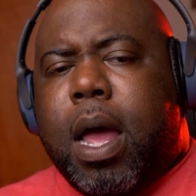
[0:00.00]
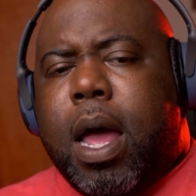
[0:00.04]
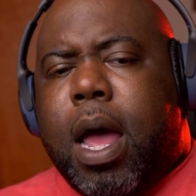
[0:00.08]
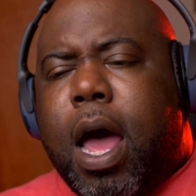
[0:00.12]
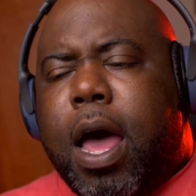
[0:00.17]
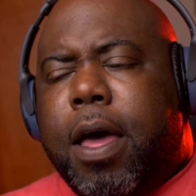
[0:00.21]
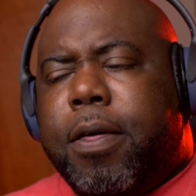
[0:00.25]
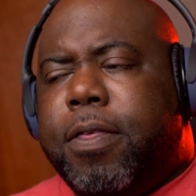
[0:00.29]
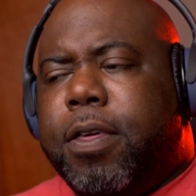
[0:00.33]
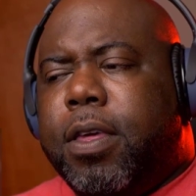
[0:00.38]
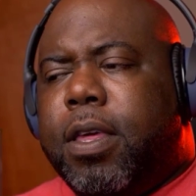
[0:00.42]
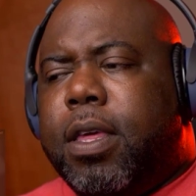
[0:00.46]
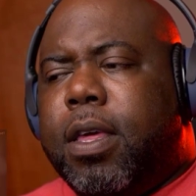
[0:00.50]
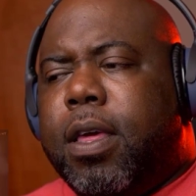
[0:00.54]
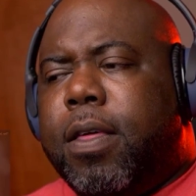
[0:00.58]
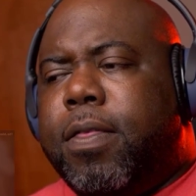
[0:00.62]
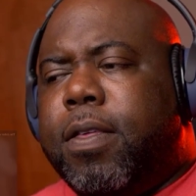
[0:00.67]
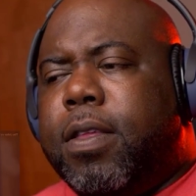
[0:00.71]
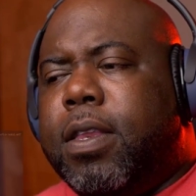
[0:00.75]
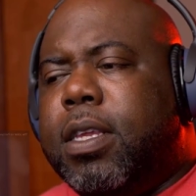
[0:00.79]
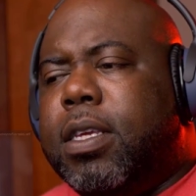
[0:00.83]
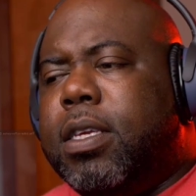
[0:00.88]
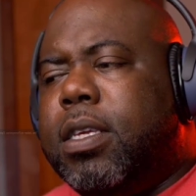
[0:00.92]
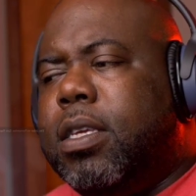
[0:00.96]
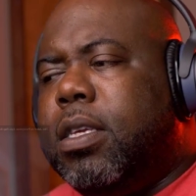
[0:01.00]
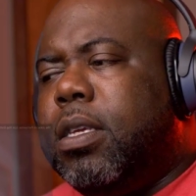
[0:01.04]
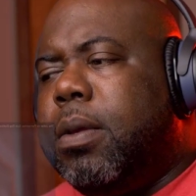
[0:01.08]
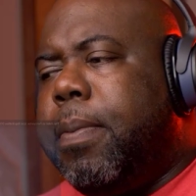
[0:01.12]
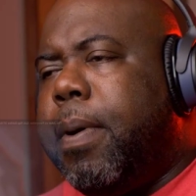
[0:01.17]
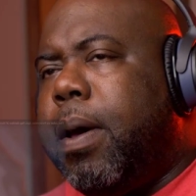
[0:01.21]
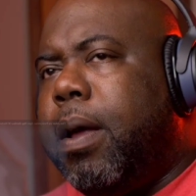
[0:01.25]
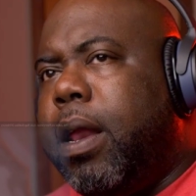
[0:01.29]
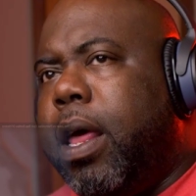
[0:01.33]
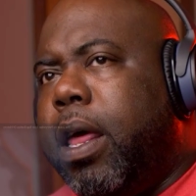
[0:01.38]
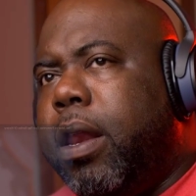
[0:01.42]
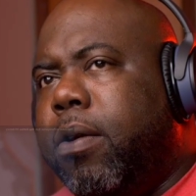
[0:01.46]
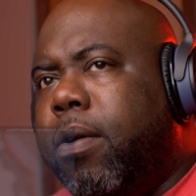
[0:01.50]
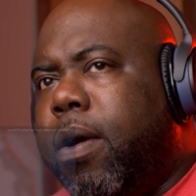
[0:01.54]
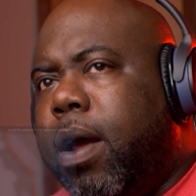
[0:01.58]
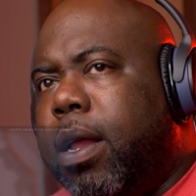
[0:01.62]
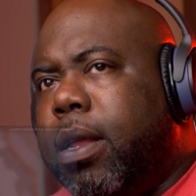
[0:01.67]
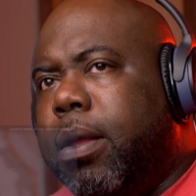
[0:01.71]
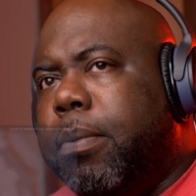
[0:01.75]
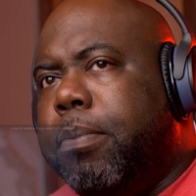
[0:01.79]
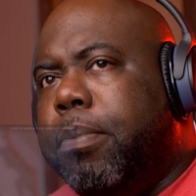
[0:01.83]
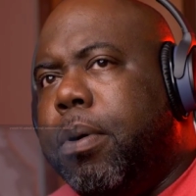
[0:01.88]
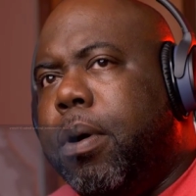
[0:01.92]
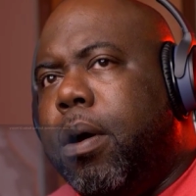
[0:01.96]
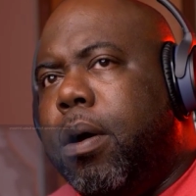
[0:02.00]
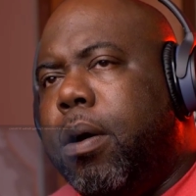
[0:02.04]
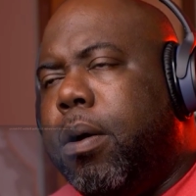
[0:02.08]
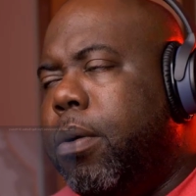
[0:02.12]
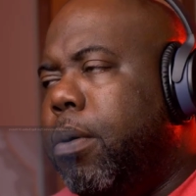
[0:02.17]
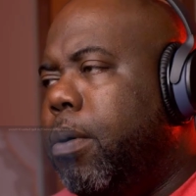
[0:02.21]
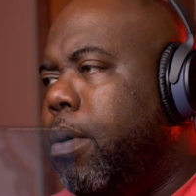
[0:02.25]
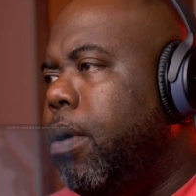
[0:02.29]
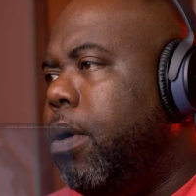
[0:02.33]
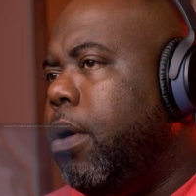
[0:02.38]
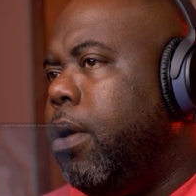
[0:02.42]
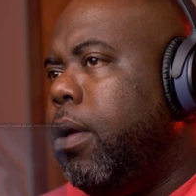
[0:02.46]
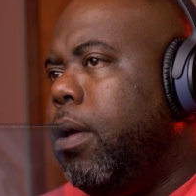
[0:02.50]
I think this is about Edgar Allan Poe.